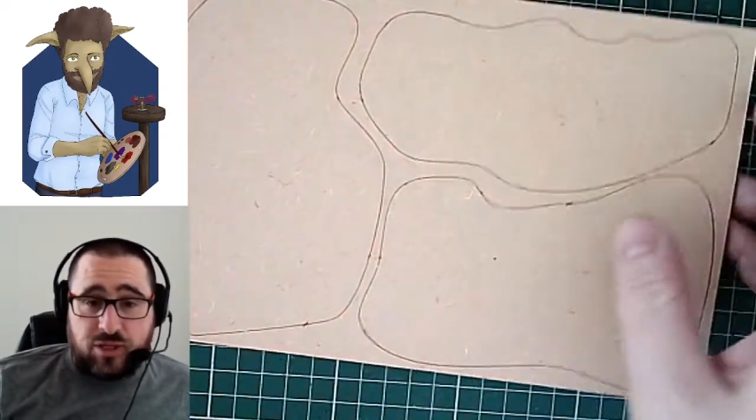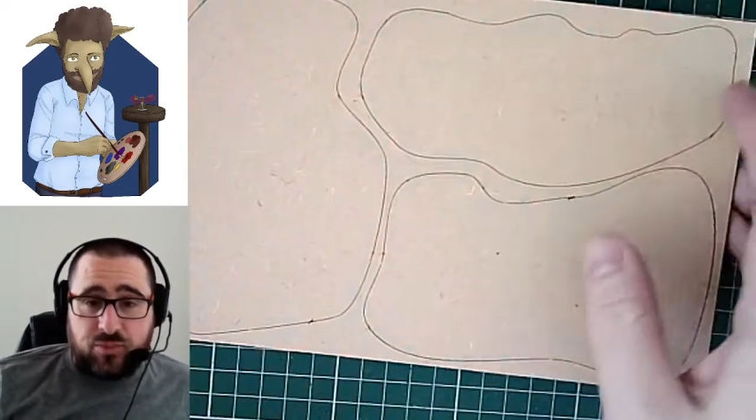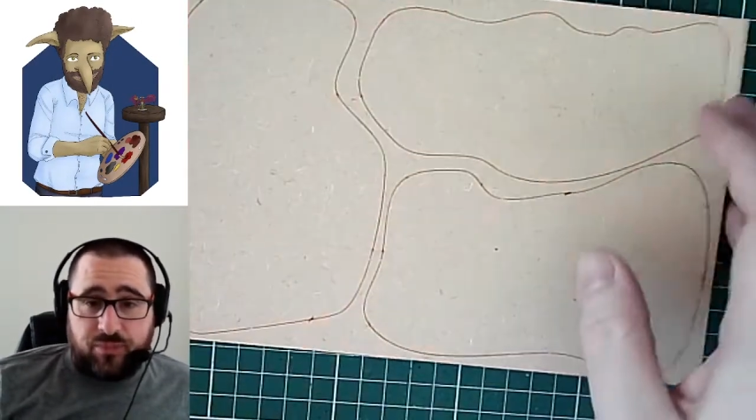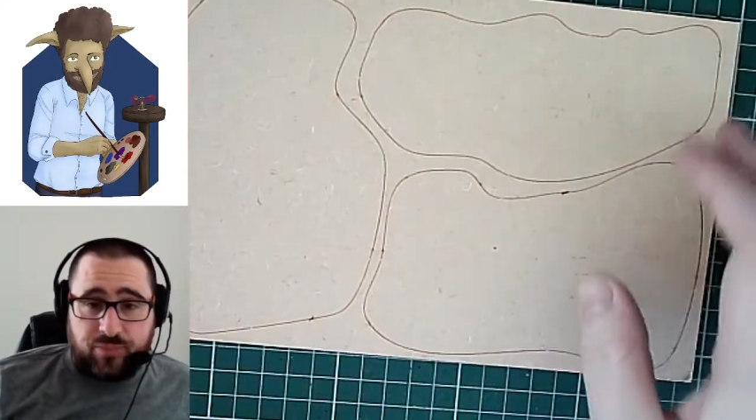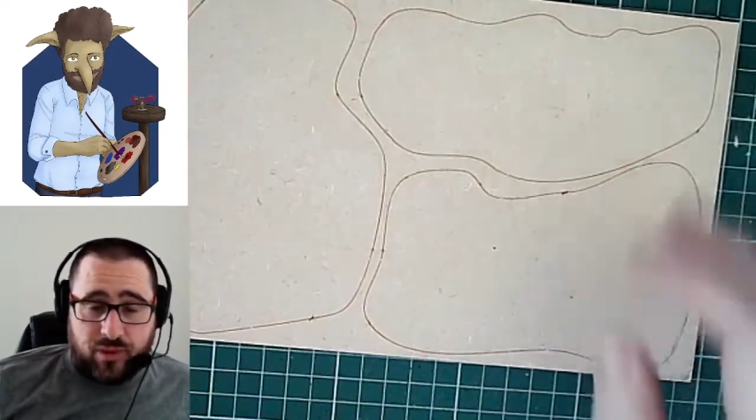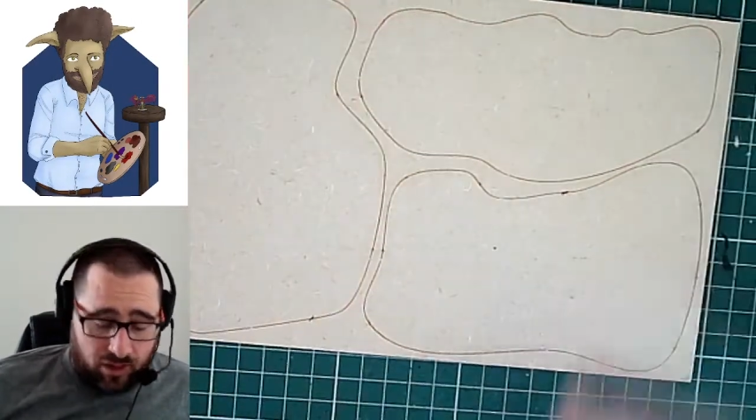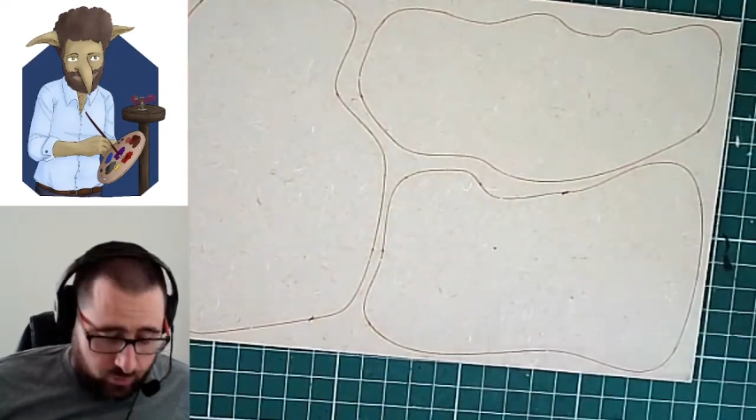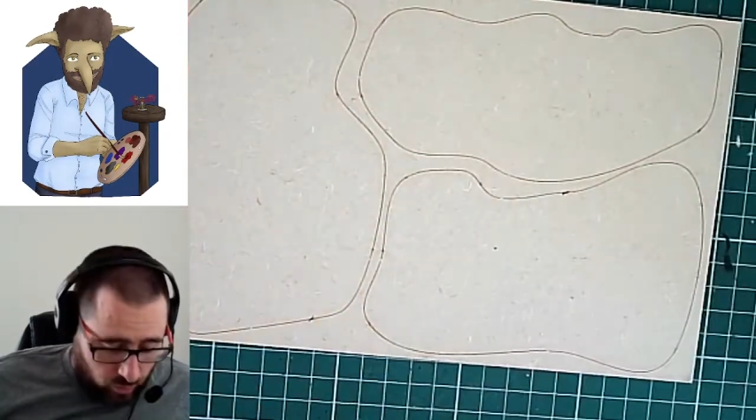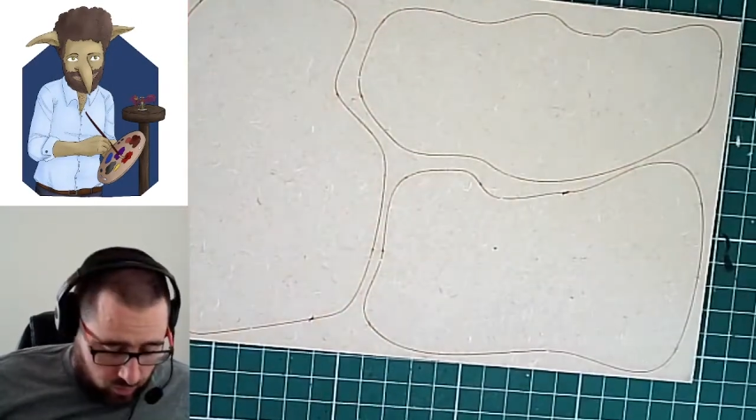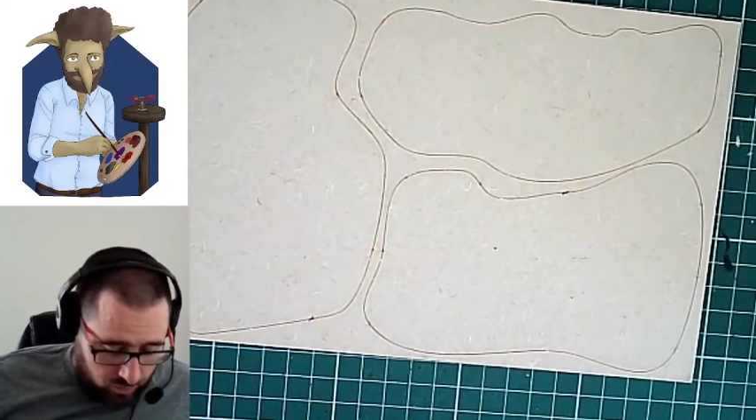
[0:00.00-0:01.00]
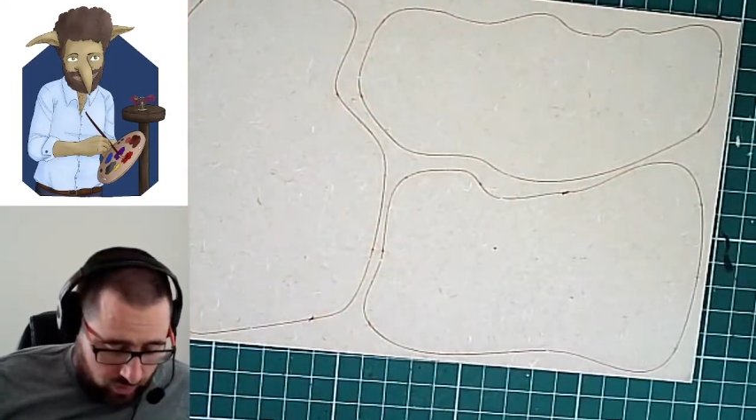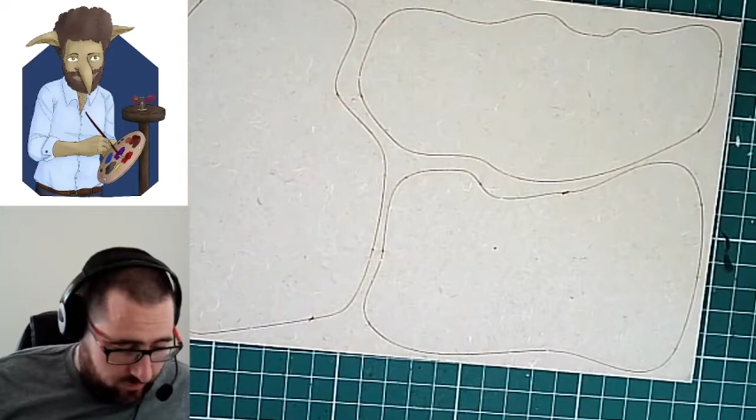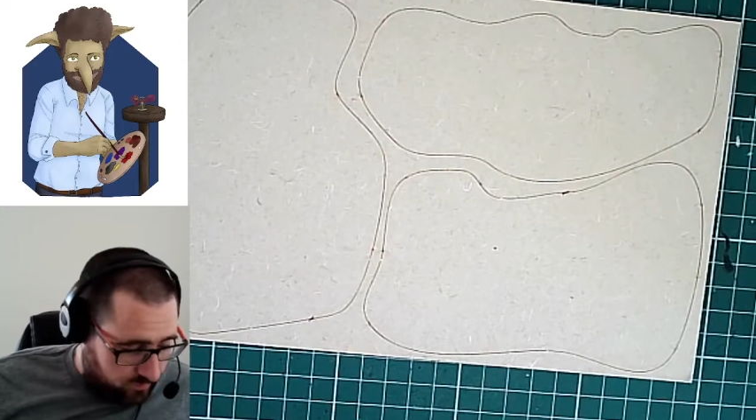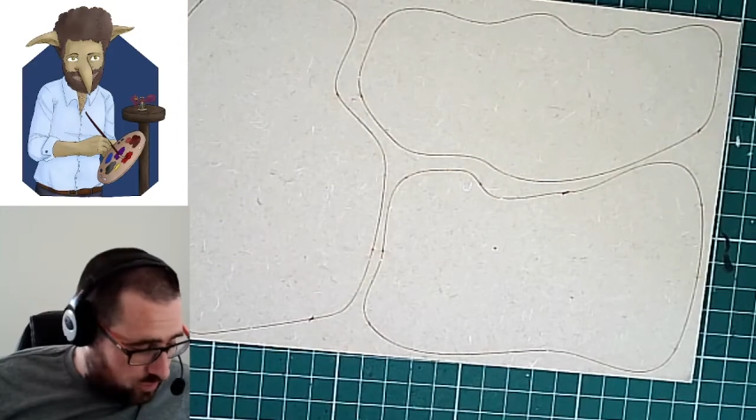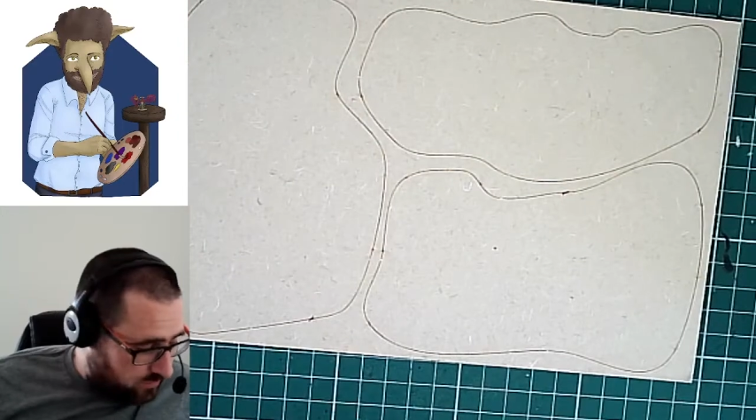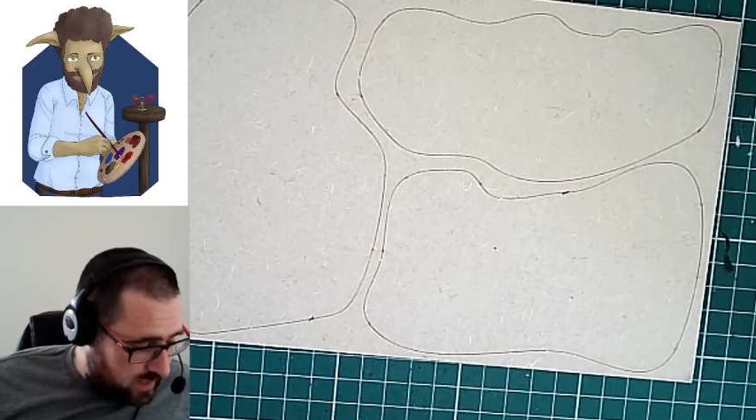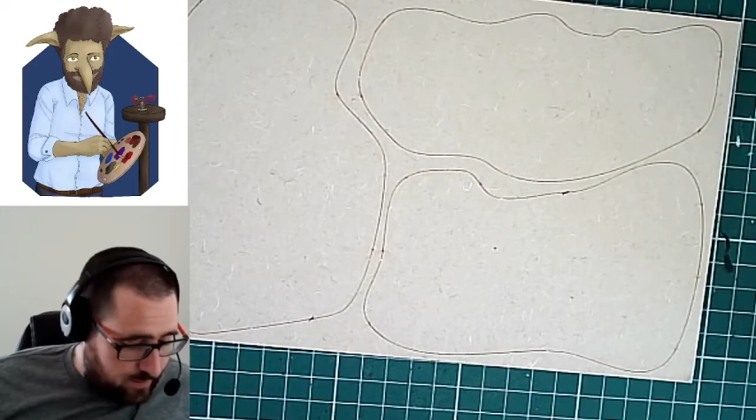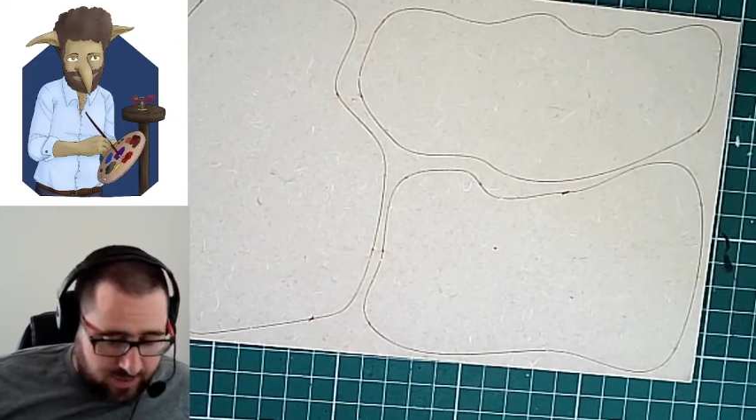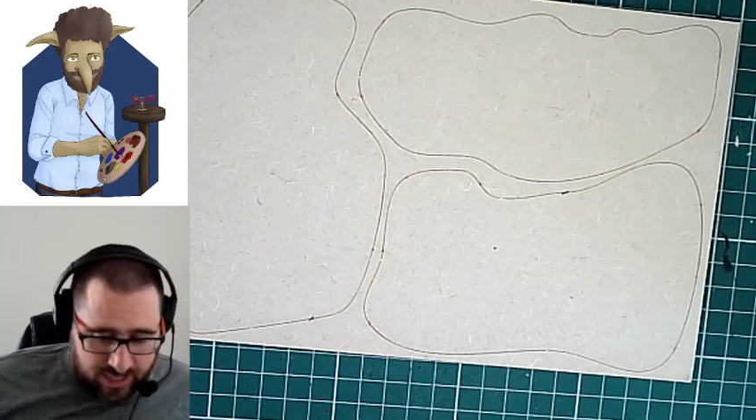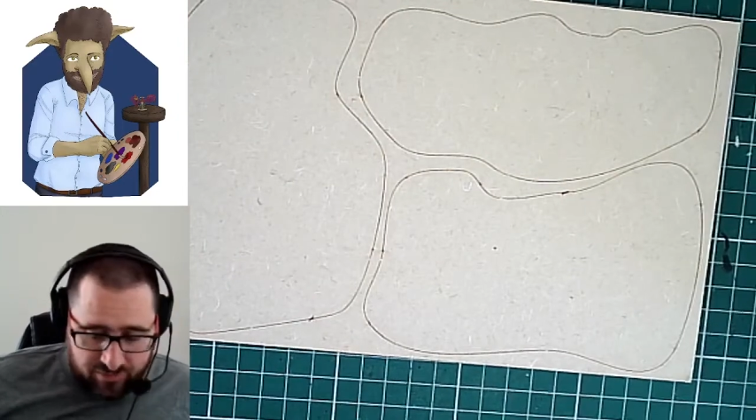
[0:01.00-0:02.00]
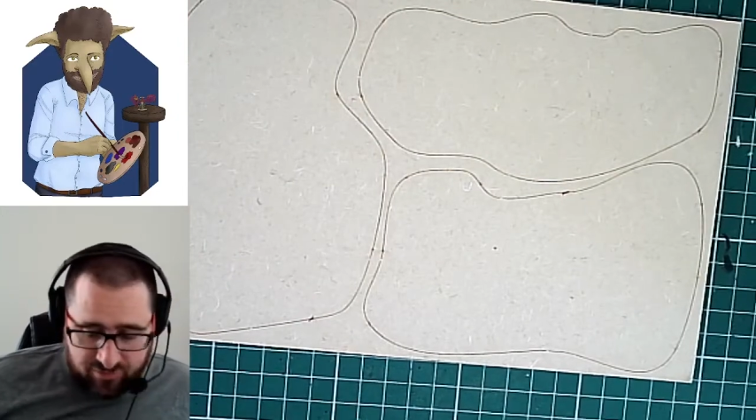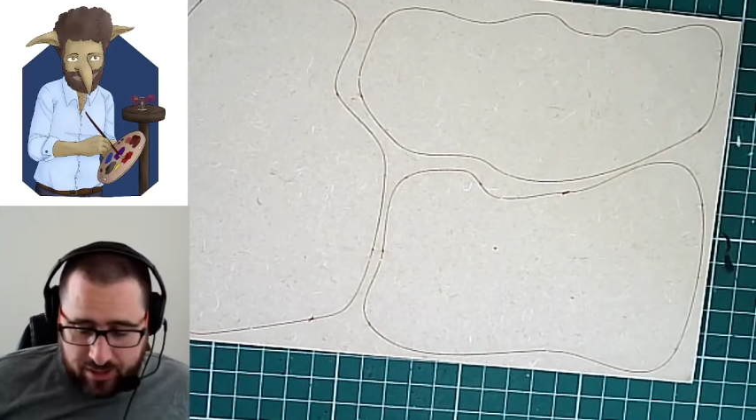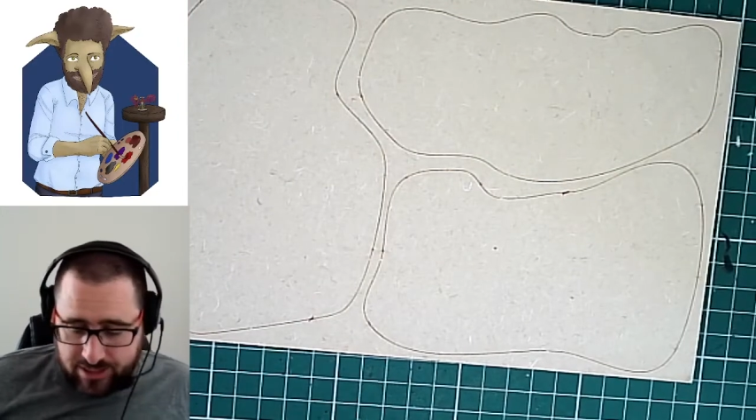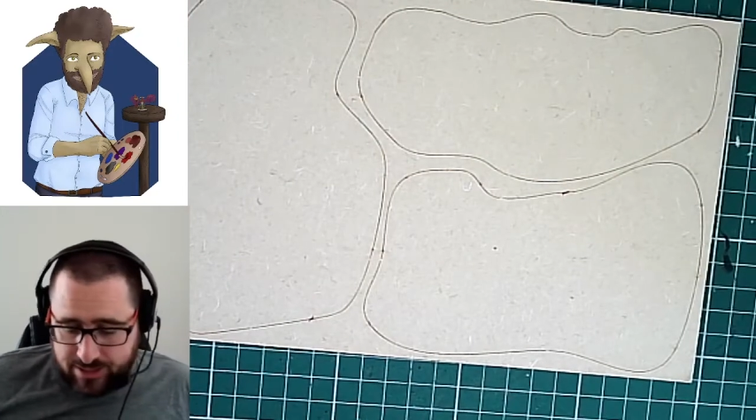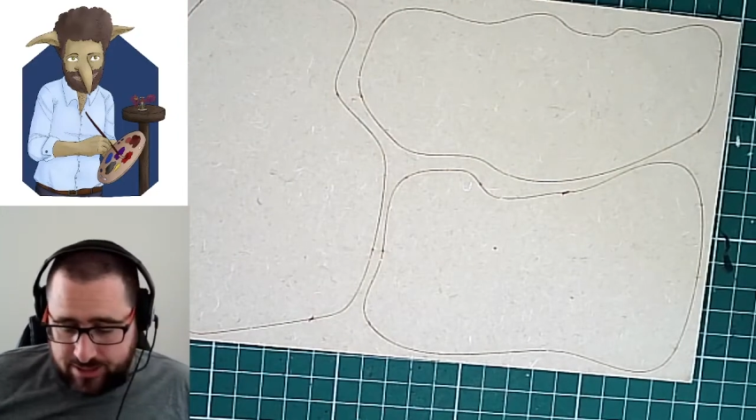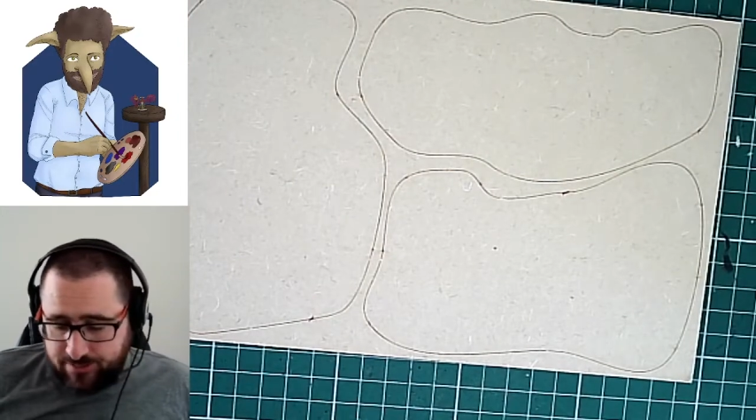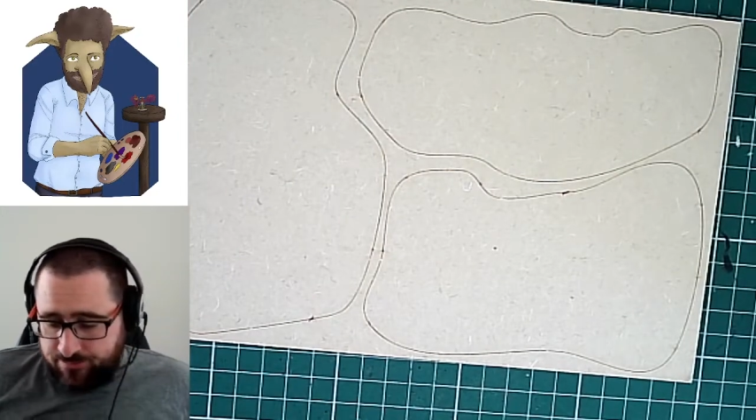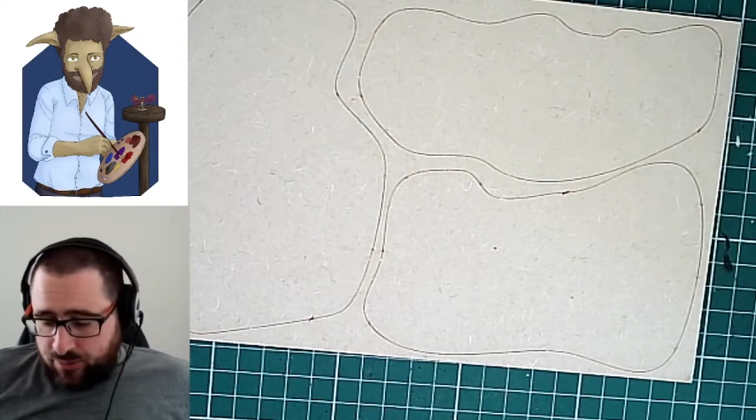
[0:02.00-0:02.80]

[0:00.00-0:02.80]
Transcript: But I bought quite a lot of MDF bases.